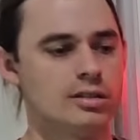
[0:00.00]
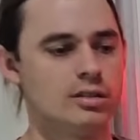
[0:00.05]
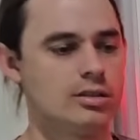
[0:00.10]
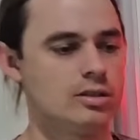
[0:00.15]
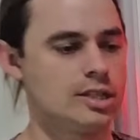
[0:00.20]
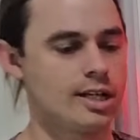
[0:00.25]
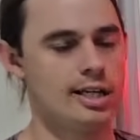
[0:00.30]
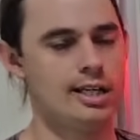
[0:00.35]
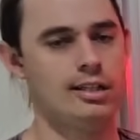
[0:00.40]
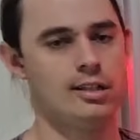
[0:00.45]
You
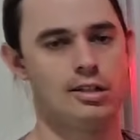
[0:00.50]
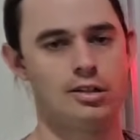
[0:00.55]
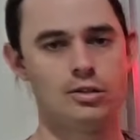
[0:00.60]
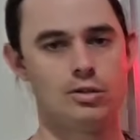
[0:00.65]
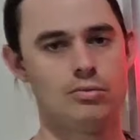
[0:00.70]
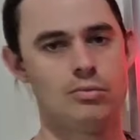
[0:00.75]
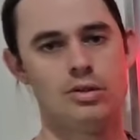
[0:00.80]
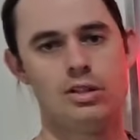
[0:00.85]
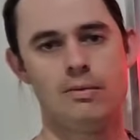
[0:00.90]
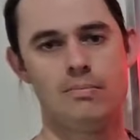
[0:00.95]
take the
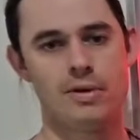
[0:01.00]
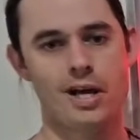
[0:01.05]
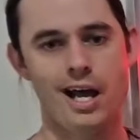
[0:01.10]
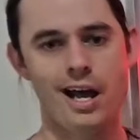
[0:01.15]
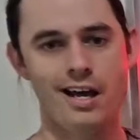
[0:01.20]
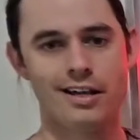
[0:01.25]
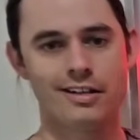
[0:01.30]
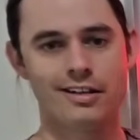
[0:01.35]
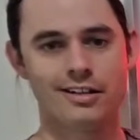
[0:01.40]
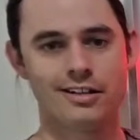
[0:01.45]
good with the
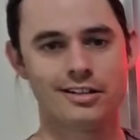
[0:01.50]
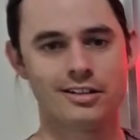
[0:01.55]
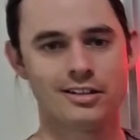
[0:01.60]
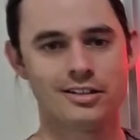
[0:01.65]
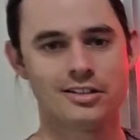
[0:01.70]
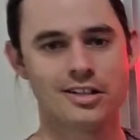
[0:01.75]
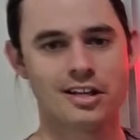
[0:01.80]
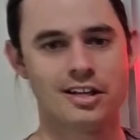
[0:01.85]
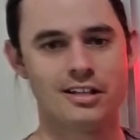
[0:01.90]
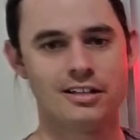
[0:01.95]
bad, like I
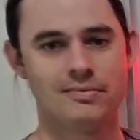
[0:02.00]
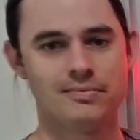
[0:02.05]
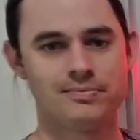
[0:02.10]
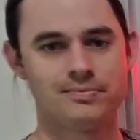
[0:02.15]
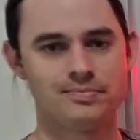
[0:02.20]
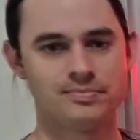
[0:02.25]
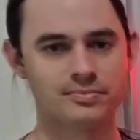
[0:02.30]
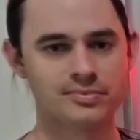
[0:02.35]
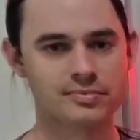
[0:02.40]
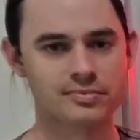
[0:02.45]
said.
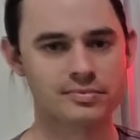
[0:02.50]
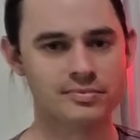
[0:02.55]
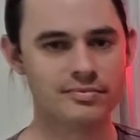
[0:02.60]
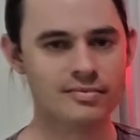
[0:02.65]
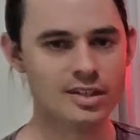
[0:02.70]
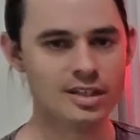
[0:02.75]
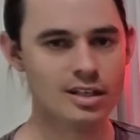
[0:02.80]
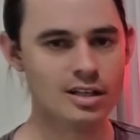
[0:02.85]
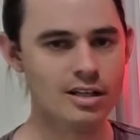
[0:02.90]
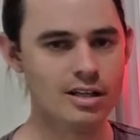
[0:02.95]

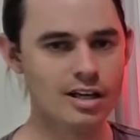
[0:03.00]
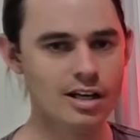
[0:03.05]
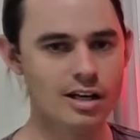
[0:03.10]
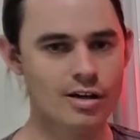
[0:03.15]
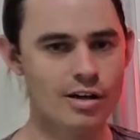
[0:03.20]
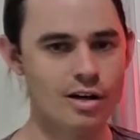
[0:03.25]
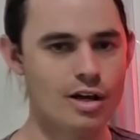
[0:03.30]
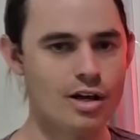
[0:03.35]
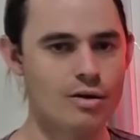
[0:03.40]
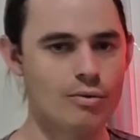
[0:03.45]

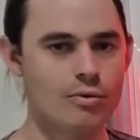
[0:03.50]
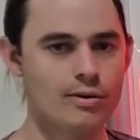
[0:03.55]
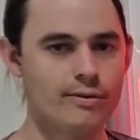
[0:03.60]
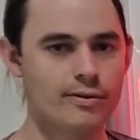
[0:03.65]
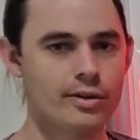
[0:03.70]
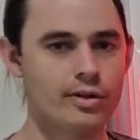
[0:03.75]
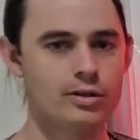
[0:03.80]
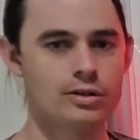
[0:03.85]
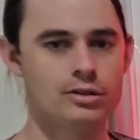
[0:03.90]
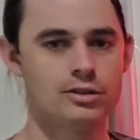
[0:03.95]
Now,
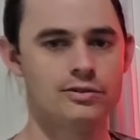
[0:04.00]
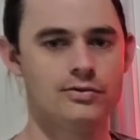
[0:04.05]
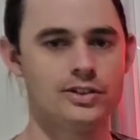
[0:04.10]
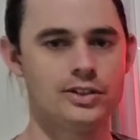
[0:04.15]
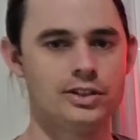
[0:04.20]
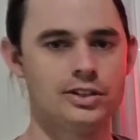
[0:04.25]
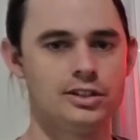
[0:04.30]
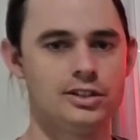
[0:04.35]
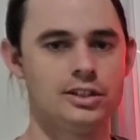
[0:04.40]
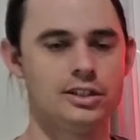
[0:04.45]
with
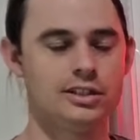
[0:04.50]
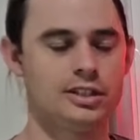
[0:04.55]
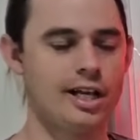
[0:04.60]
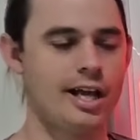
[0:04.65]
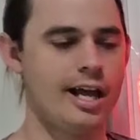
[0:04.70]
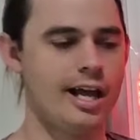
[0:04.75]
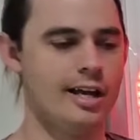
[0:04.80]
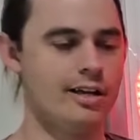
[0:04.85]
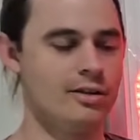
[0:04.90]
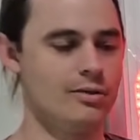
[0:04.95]

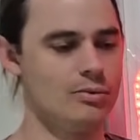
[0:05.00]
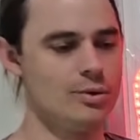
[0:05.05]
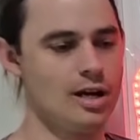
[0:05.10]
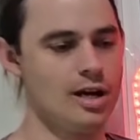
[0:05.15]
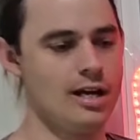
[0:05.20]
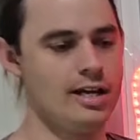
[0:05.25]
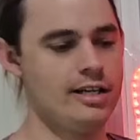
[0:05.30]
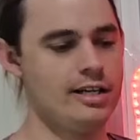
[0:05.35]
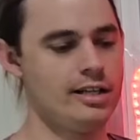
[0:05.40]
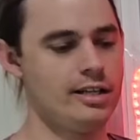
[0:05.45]
controversies out of the
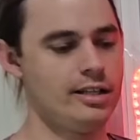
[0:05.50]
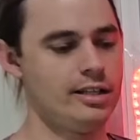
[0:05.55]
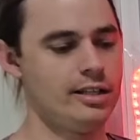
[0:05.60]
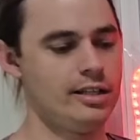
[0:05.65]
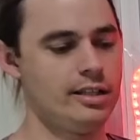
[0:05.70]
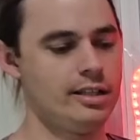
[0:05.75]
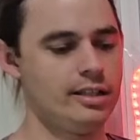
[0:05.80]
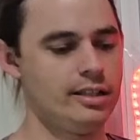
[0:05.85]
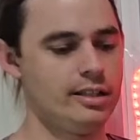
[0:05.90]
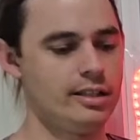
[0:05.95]
way,
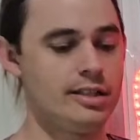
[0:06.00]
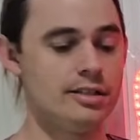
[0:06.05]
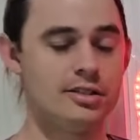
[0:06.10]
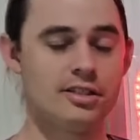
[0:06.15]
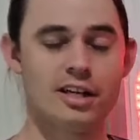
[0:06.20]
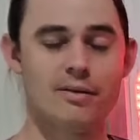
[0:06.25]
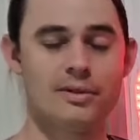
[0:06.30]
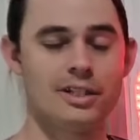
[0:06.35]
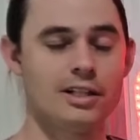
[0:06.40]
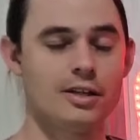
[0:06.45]
there's
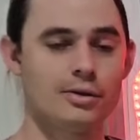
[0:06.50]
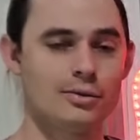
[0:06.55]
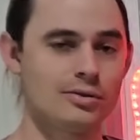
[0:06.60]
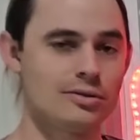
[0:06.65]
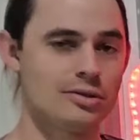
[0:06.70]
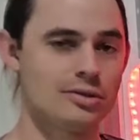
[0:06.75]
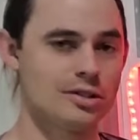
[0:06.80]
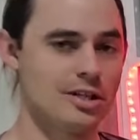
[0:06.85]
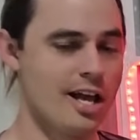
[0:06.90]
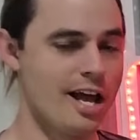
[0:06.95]
something
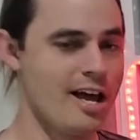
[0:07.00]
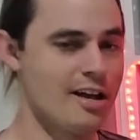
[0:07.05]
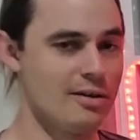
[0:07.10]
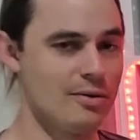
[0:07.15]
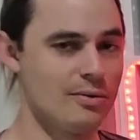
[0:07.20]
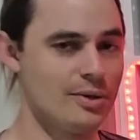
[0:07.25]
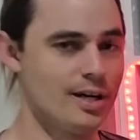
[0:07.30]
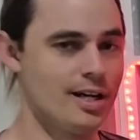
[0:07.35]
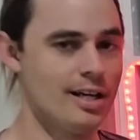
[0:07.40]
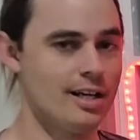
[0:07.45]
else that's out of
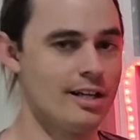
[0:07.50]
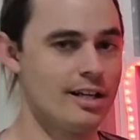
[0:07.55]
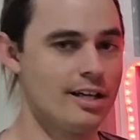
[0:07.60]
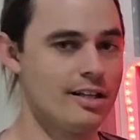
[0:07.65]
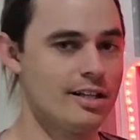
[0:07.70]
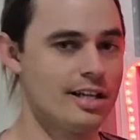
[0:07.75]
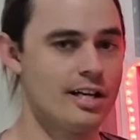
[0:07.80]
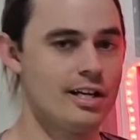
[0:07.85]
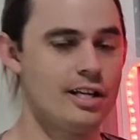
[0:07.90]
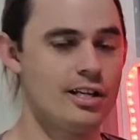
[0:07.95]
the way,
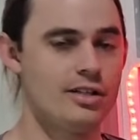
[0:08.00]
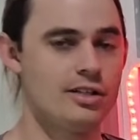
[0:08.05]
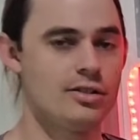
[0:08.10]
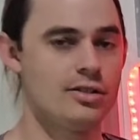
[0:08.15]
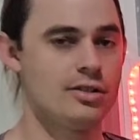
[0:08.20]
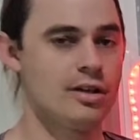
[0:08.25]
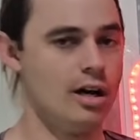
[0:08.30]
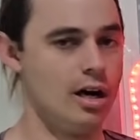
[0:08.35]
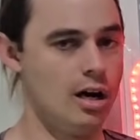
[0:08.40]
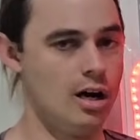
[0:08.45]
and that
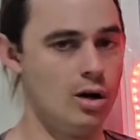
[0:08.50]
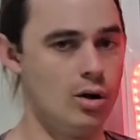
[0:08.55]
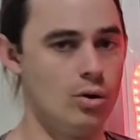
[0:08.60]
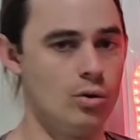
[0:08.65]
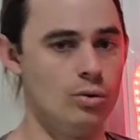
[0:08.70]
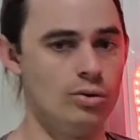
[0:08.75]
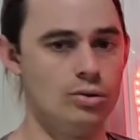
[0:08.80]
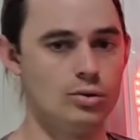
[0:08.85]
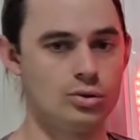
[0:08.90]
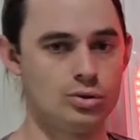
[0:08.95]
is the
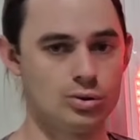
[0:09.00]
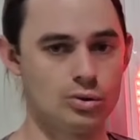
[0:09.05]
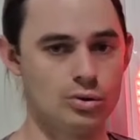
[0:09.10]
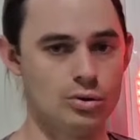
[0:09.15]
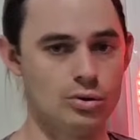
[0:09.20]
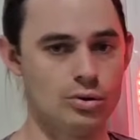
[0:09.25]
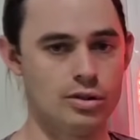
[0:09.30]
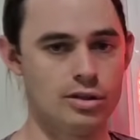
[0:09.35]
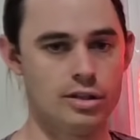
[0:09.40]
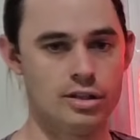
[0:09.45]
whole
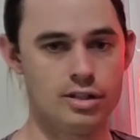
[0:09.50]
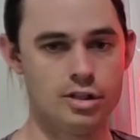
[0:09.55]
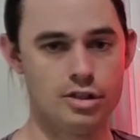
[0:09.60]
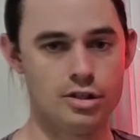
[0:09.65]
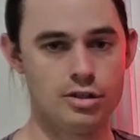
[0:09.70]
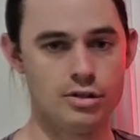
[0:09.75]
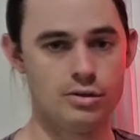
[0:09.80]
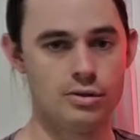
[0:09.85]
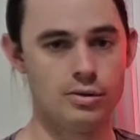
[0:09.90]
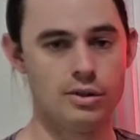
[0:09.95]
Sword and
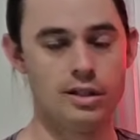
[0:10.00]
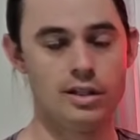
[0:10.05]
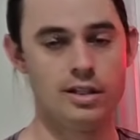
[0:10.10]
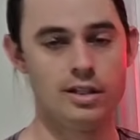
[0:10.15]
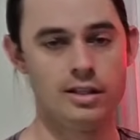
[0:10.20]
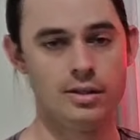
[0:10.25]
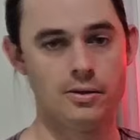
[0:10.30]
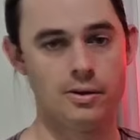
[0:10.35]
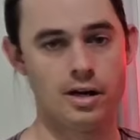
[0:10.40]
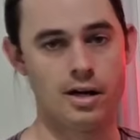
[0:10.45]
Shield
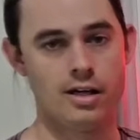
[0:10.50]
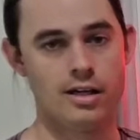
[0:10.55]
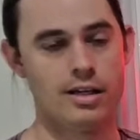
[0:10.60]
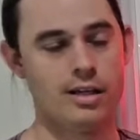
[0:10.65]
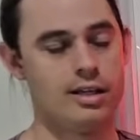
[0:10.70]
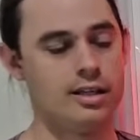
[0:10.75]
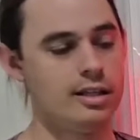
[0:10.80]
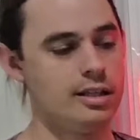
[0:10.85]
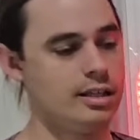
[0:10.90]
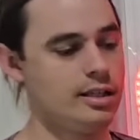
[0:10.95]
era.
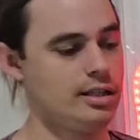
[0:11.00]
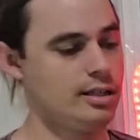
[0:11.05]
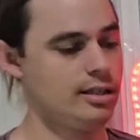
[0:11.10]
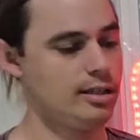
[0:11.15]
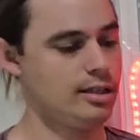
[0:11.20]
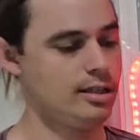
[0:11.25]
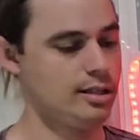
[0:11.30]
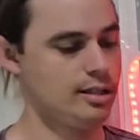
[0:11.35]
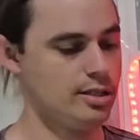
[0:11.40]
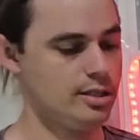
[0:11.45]
It
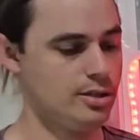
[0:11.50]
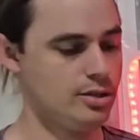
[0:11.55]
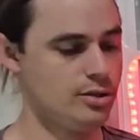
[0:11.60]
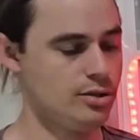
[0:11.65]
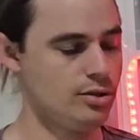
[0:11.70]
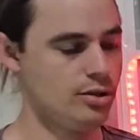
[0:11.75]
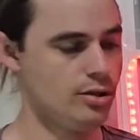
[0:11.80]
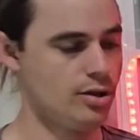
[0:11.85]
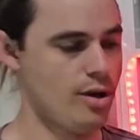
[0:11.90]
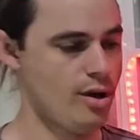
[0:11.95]

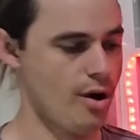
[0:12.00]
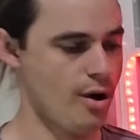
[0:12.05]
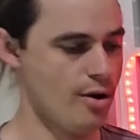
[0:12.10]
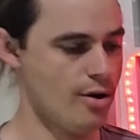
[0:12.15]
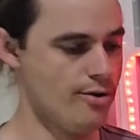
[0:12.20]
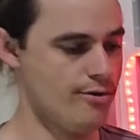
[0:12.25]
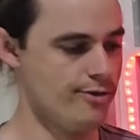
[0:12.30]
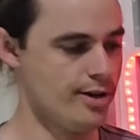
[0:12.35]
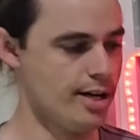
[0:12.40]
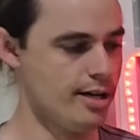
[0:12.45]
is
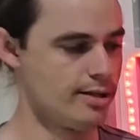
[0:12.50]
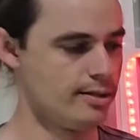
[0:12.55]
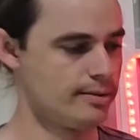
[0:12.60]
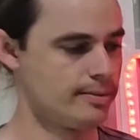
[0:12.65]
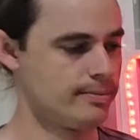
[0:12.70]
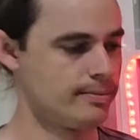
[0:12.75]
over.